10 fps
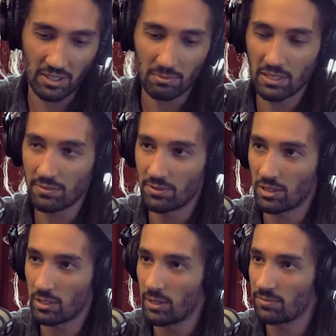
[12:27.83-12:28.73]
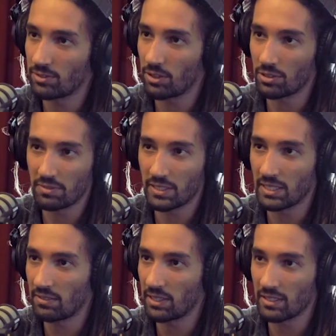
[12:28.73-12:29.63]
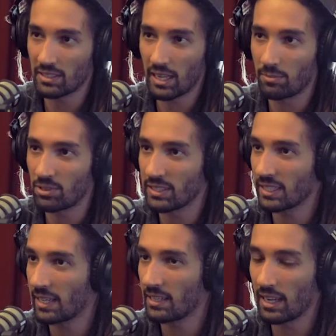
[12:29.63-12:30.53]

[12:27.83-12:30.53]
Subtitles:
completely forgot about photography, never held a camera again.